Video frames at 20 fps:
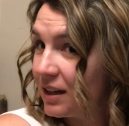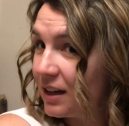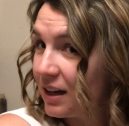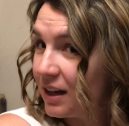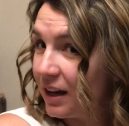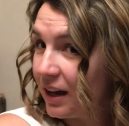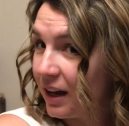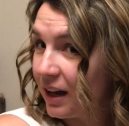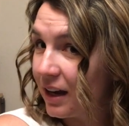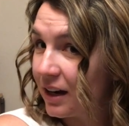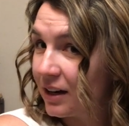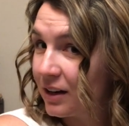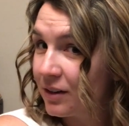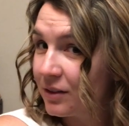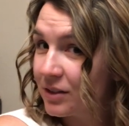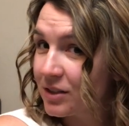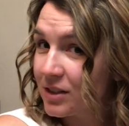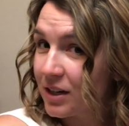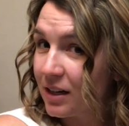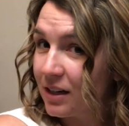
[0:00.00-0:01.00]
a hair,
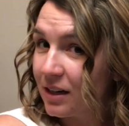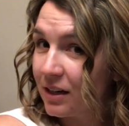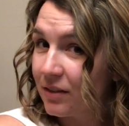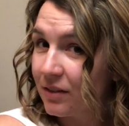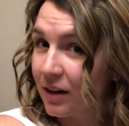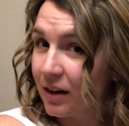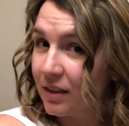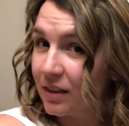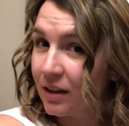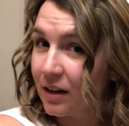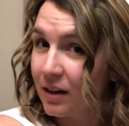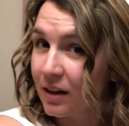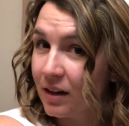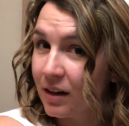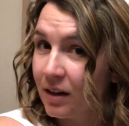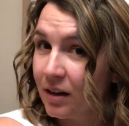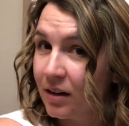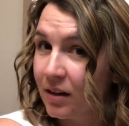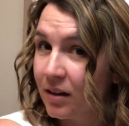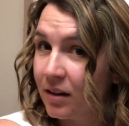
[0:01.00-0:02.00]
which I did right there,